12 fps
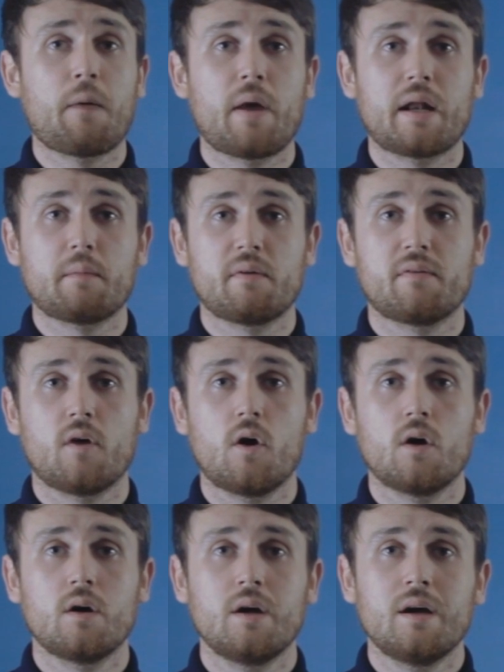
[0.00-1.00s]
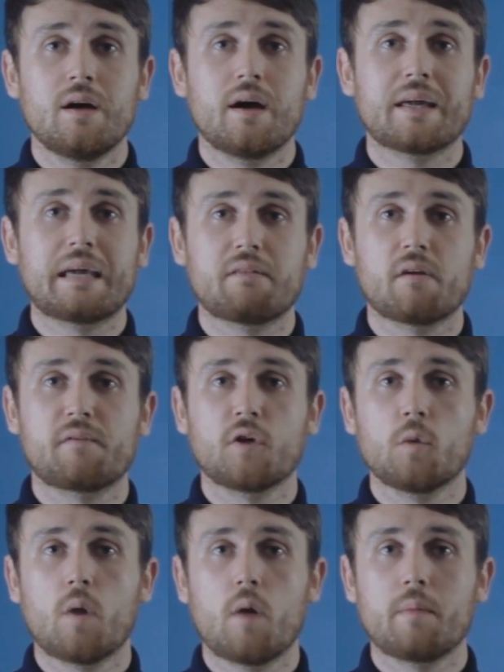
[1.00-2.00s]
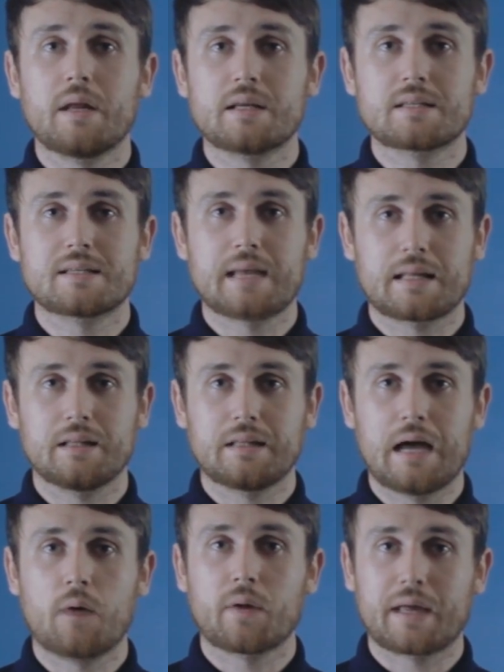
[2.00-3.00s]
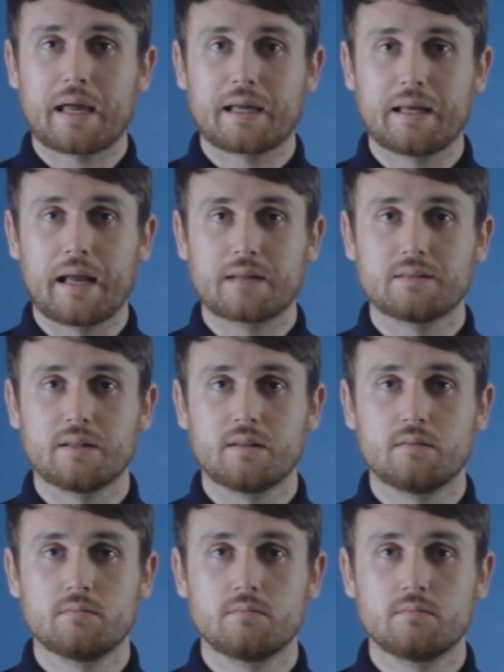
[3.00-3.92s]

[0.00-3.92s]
how we had it before, and give it a few more minutes to settle down and get connected.